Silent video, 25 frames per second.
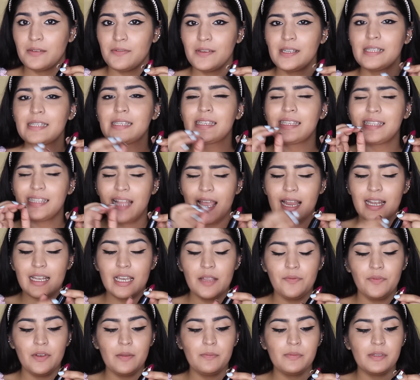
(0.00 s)
It feels
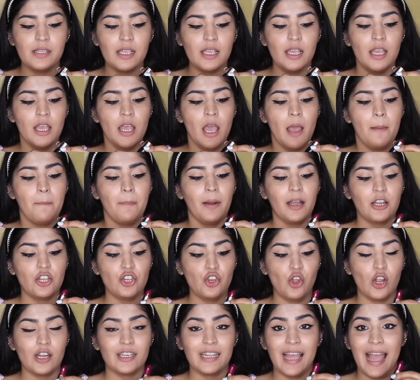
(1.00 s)
slightly flimsy,
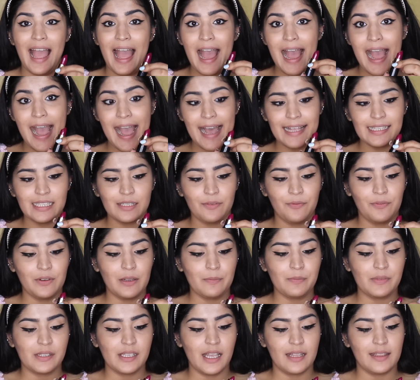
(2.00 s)
but not as
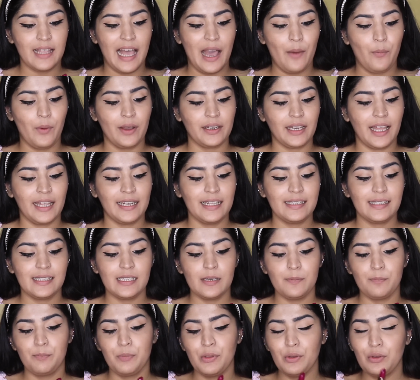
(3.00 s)
flimsy as that one, and it's
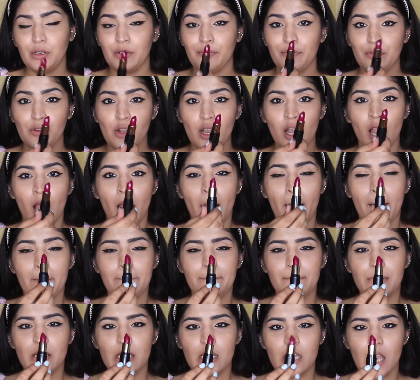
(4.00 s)
a beautiful
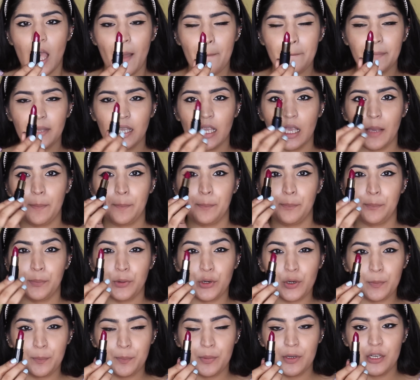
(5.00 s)
plummy
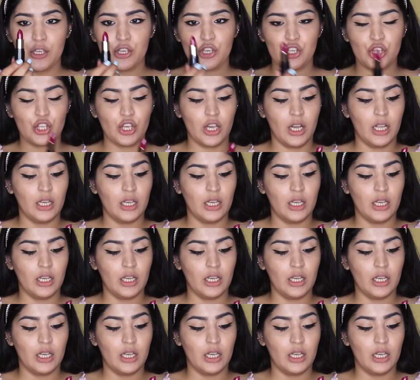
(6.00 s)
purplish